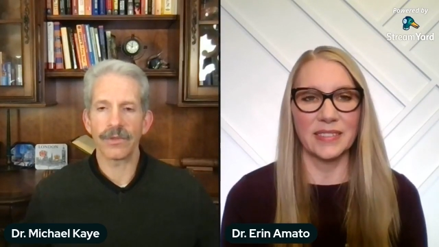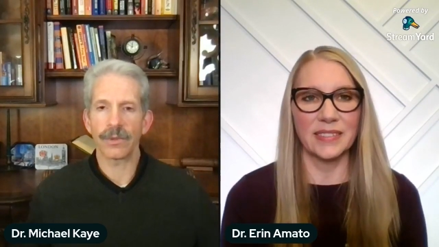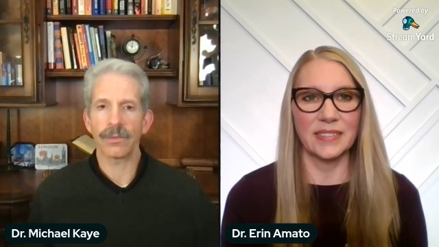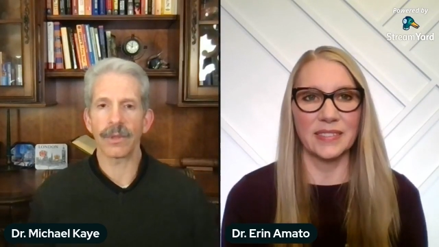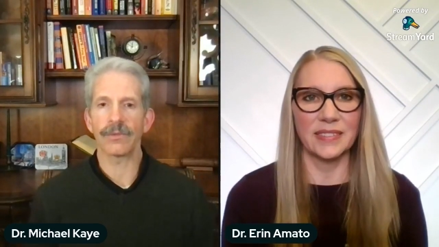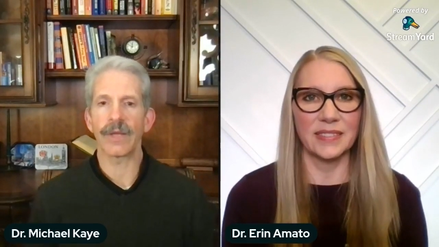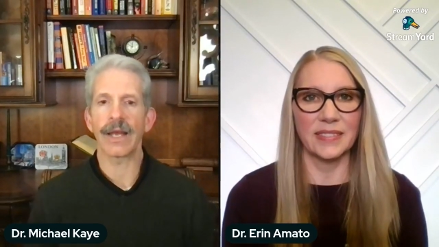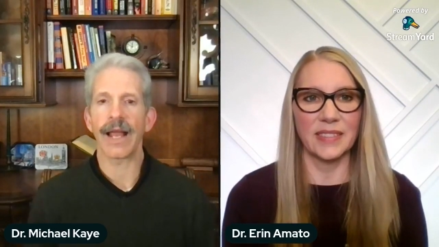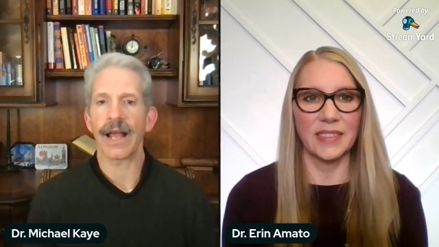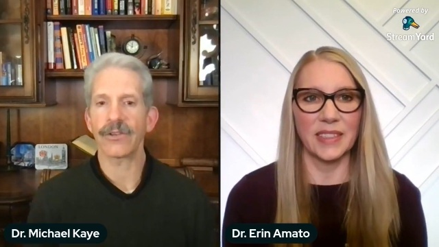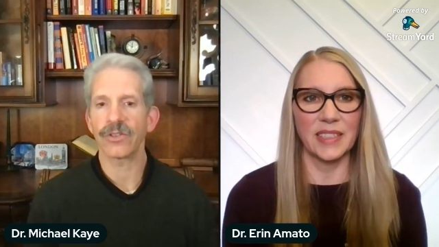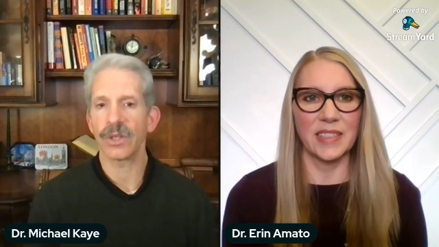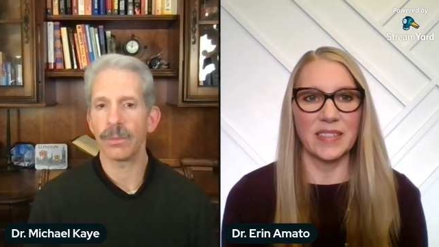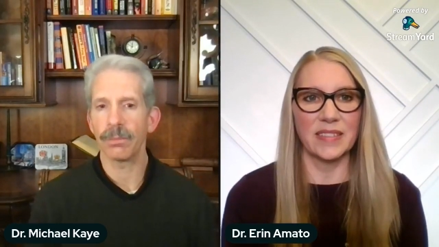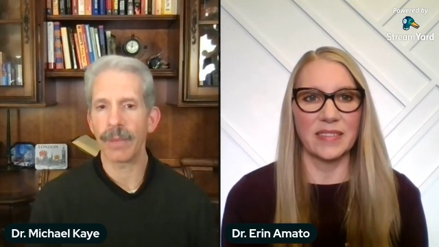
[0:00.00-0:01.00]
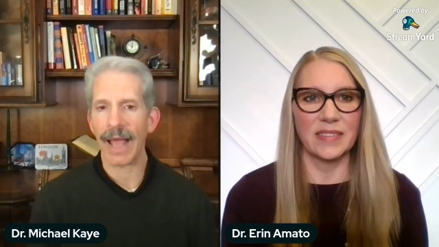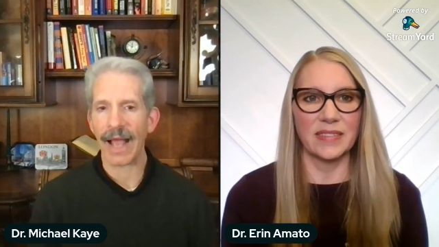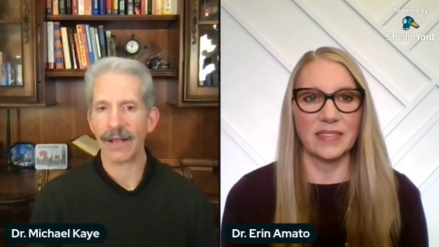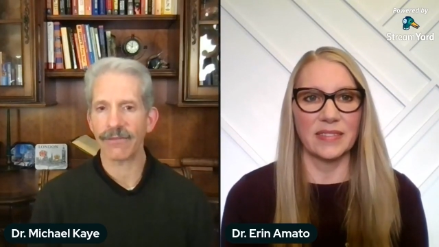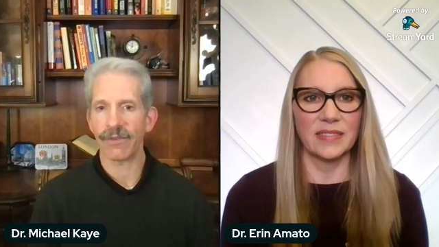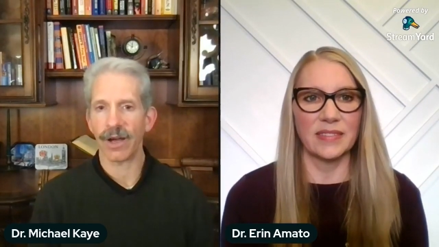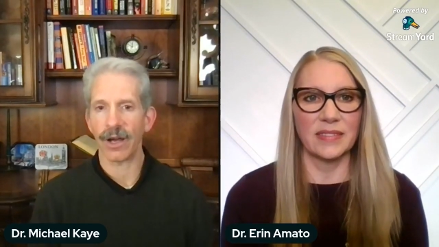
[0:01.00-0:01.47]
Speaker 1: sometimes that actually
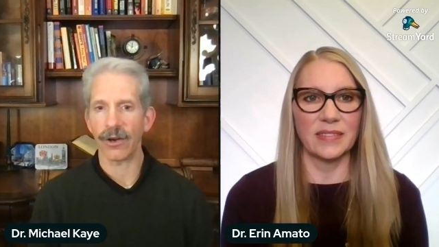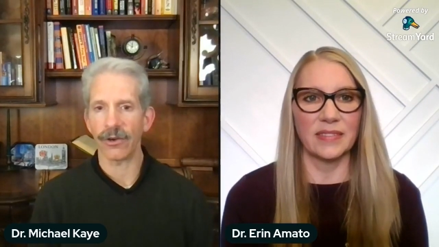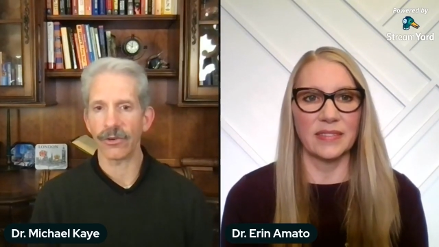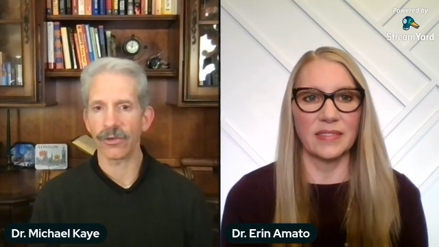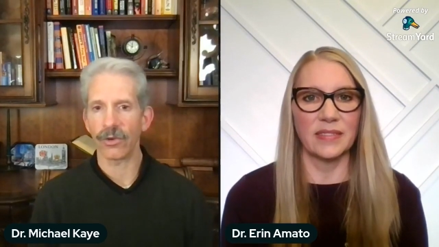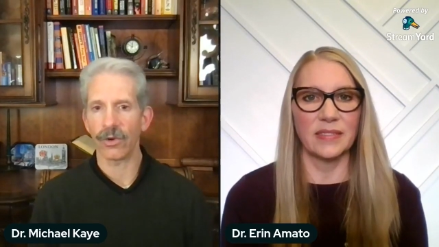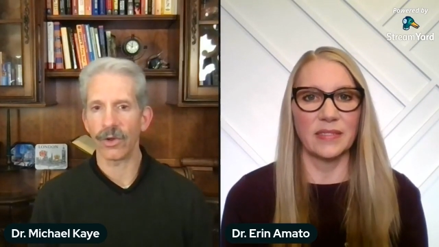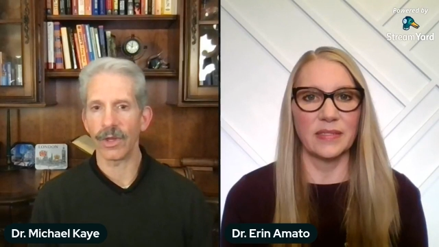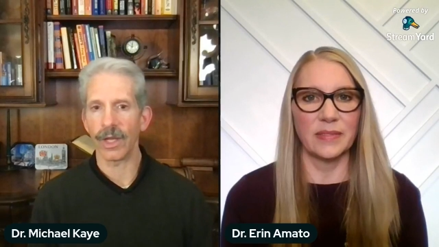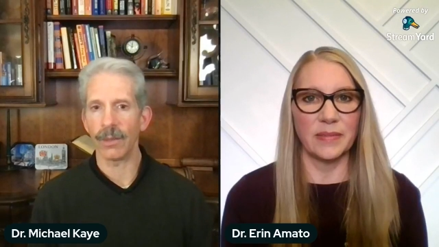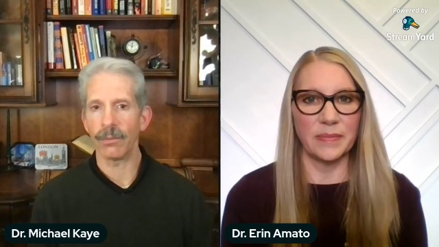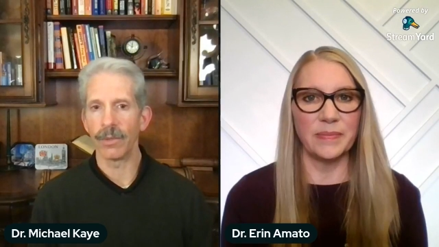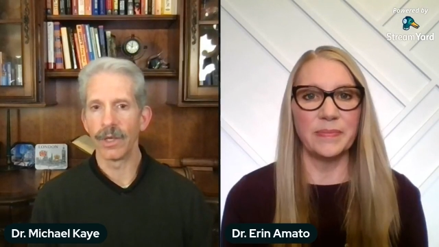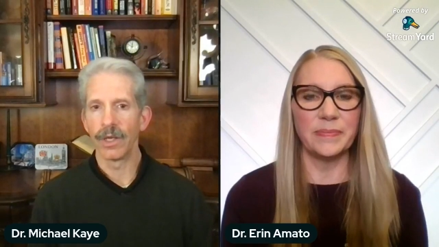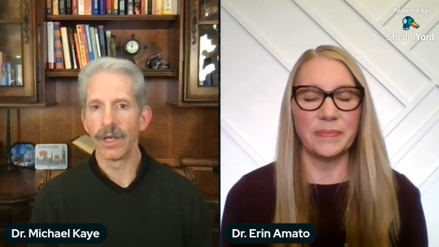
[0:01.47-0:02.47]
backfires on them.